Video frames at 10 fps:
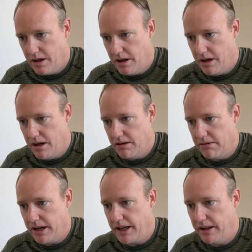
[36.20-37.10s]
All
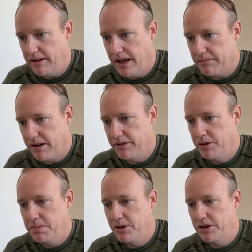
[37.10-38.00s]
right, top
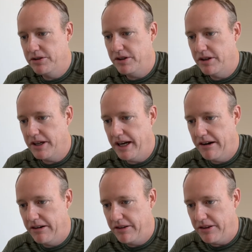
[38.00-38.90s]
revenue producer,
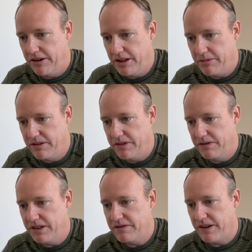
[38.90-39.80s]
Karen,
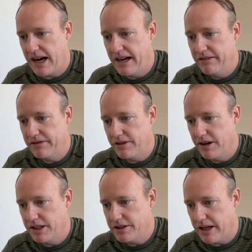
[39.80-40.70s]
3355.
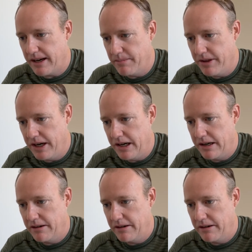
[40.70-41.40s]
Great job there.